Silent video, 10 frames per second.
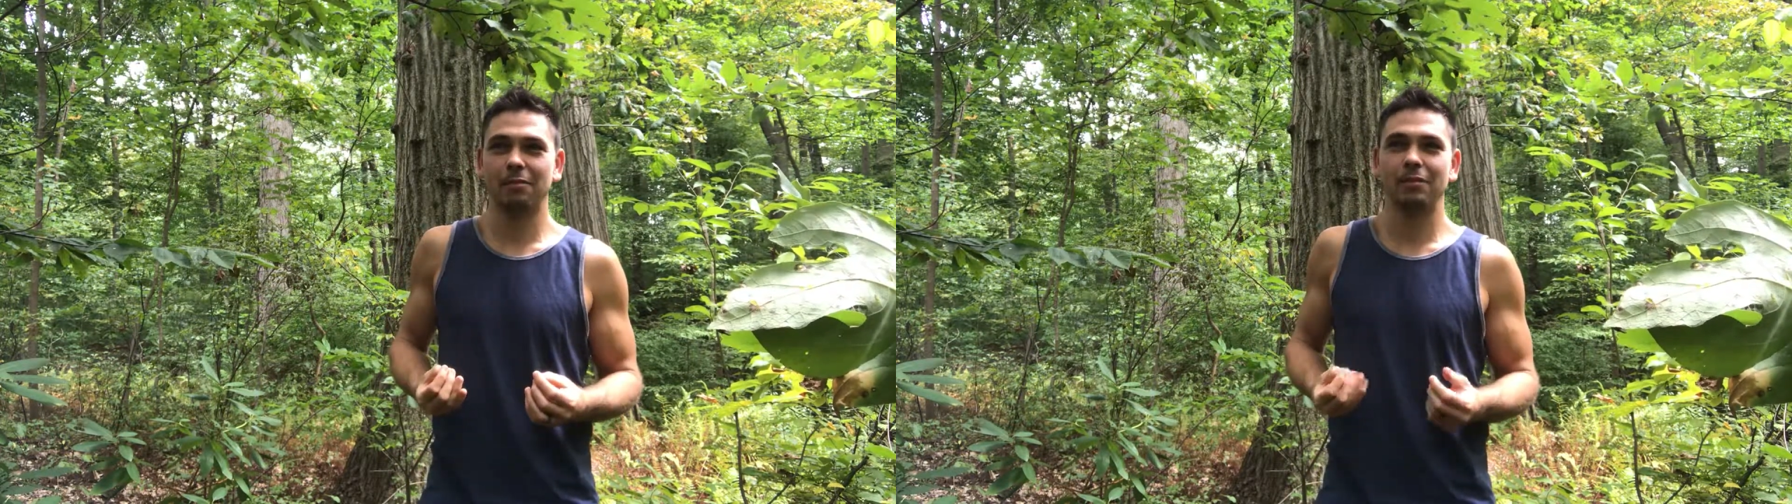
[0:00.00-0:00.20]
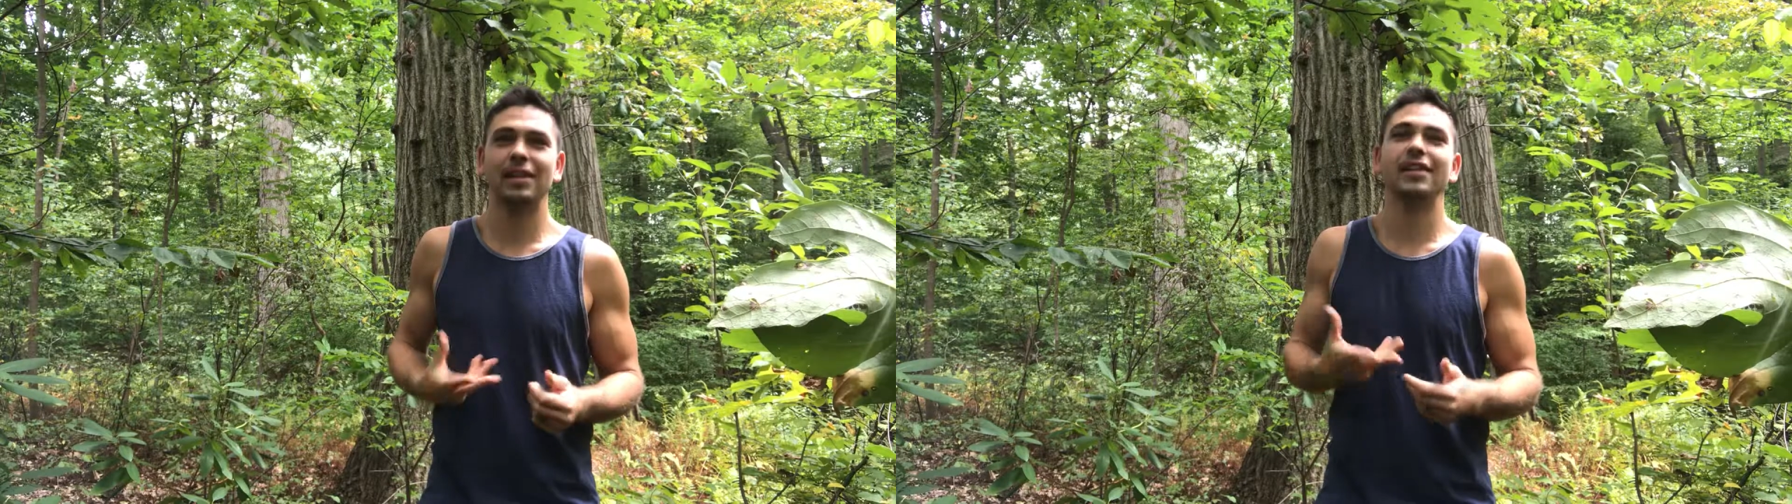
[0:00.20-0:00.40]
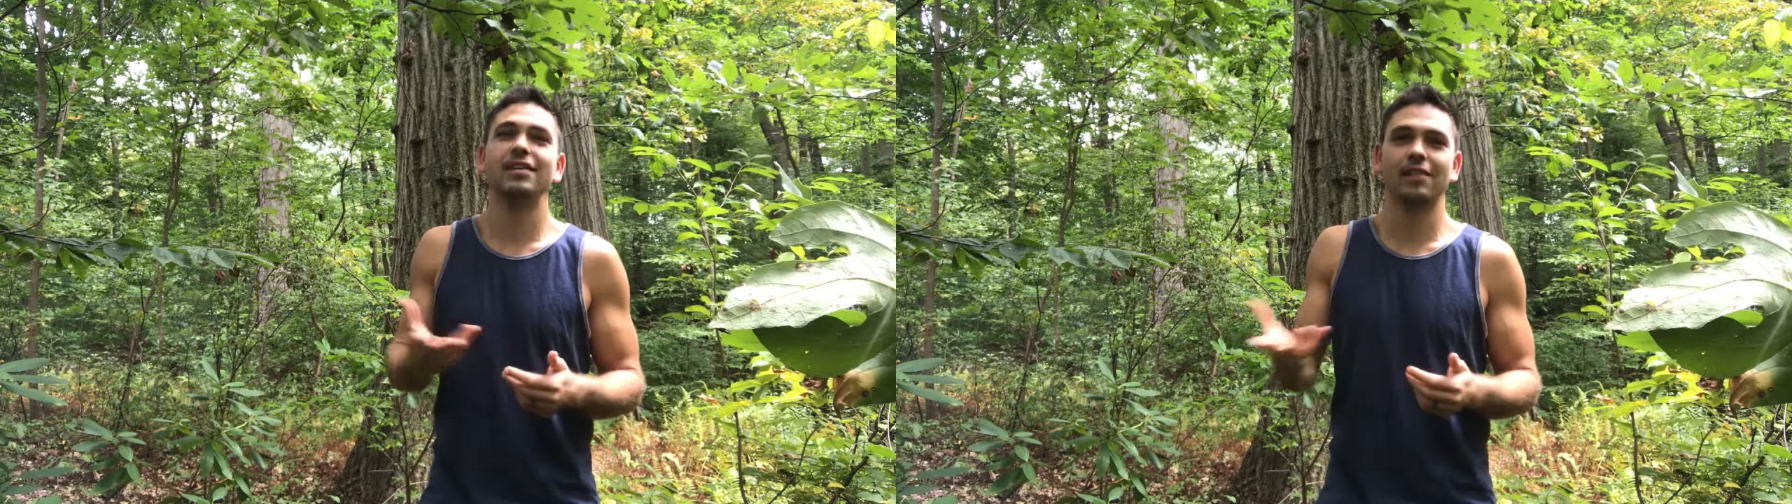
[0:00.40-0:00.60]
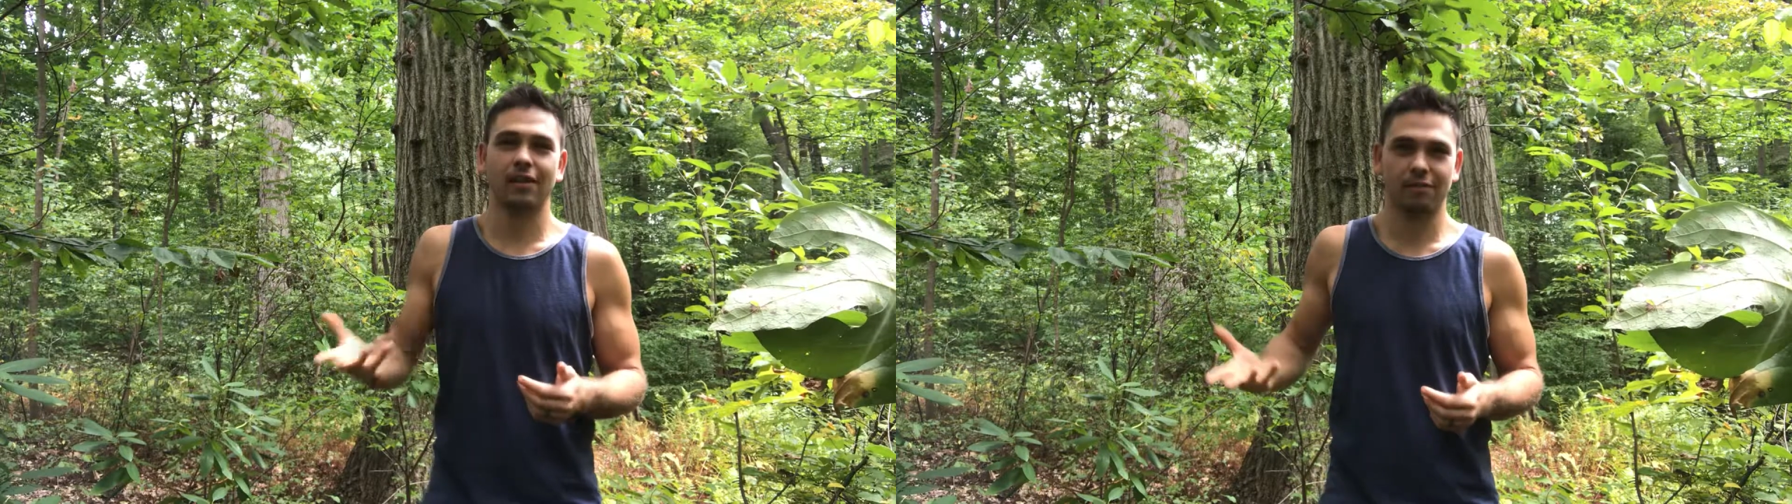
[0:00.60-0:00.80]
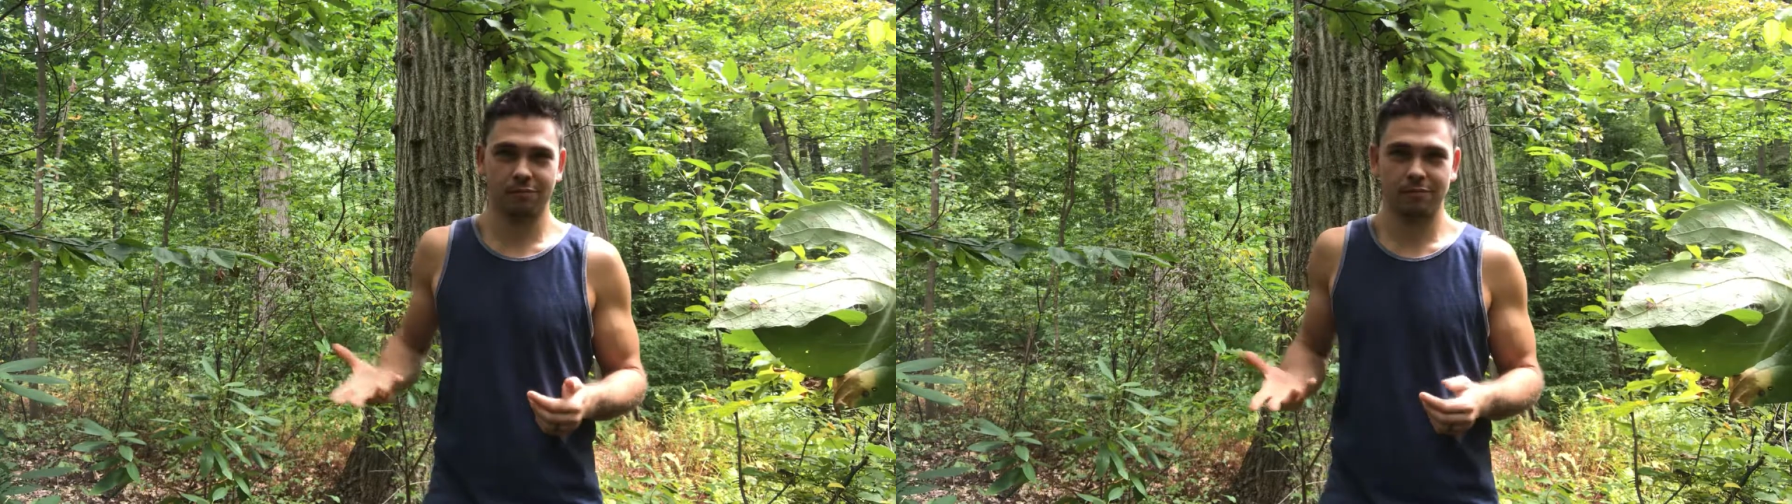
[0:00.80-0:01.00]
pleasing
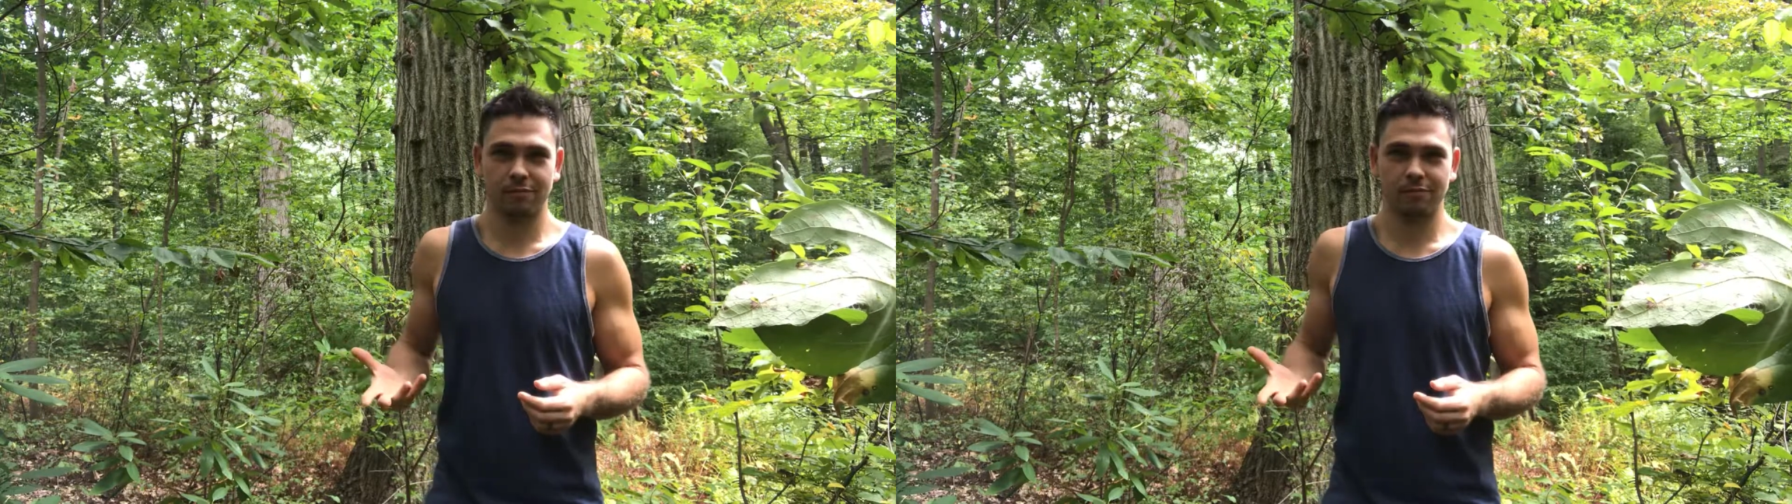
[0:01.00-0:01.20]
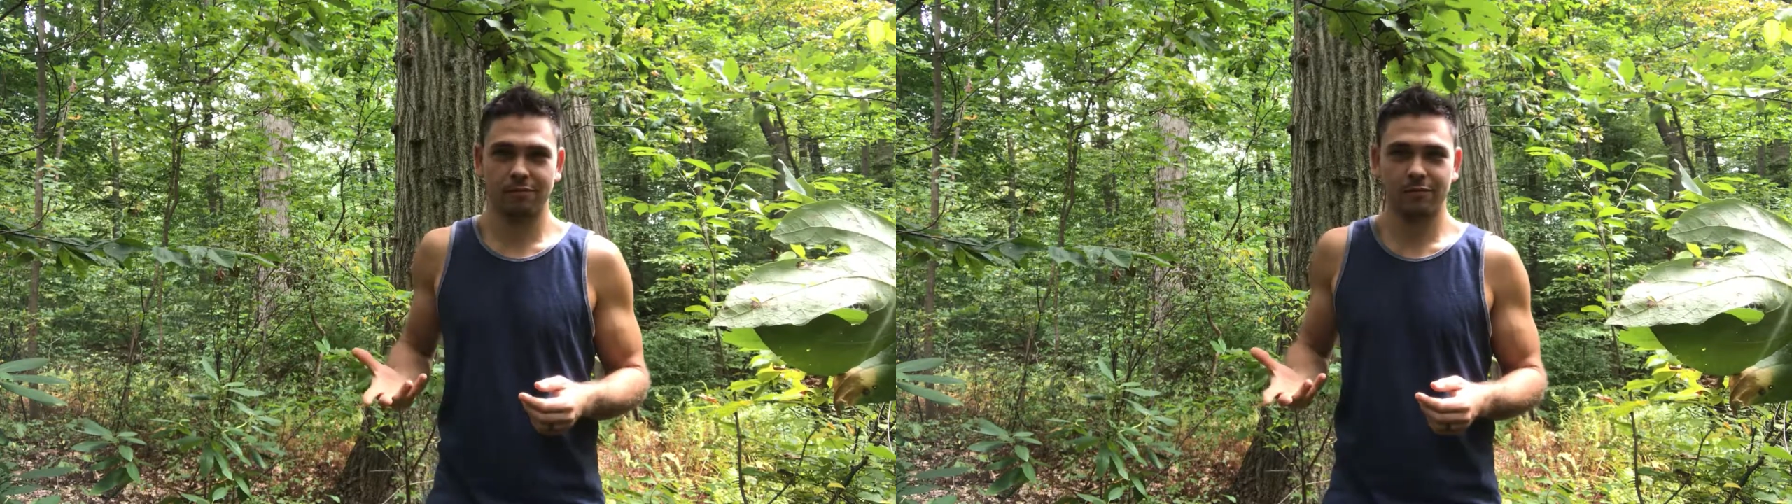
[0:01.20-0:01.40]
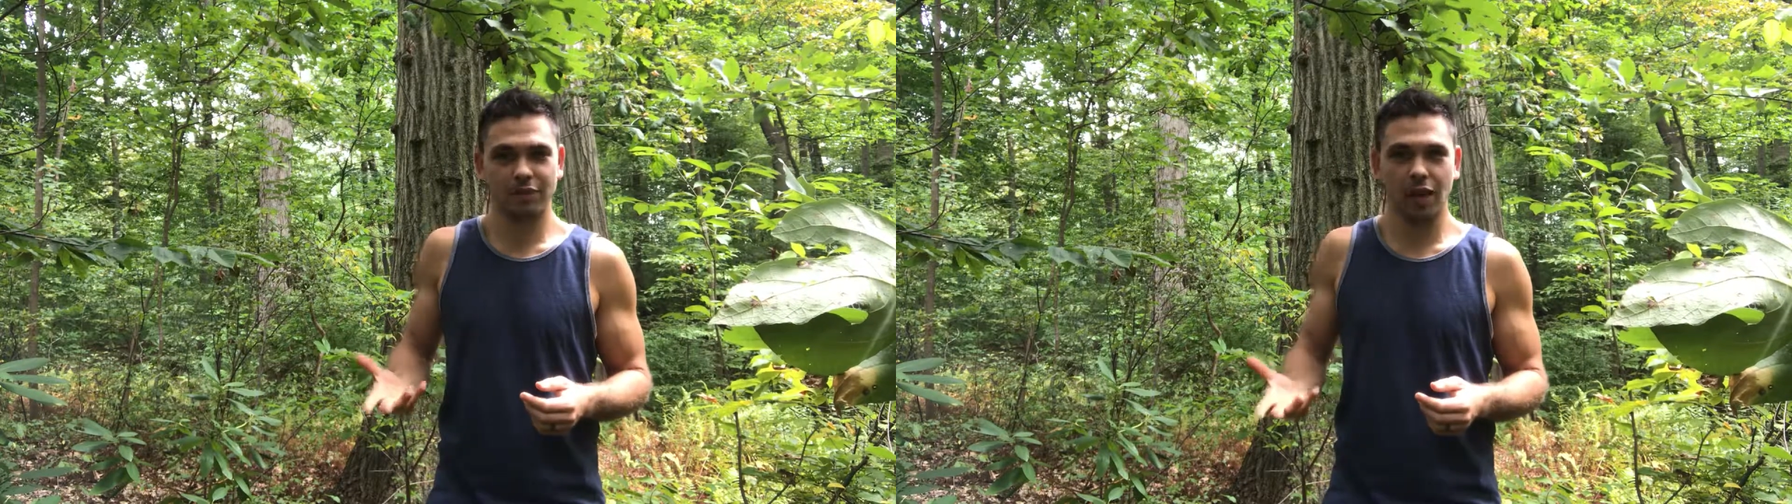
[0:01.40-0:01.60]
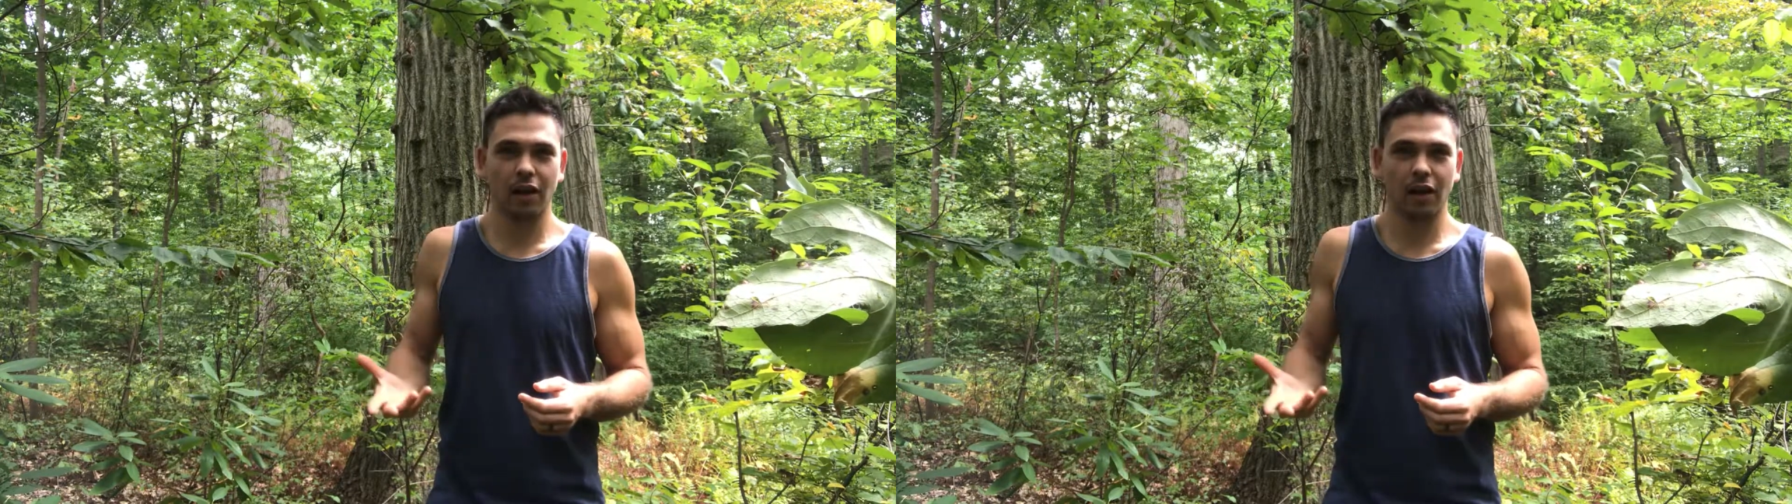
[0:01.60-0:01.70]
to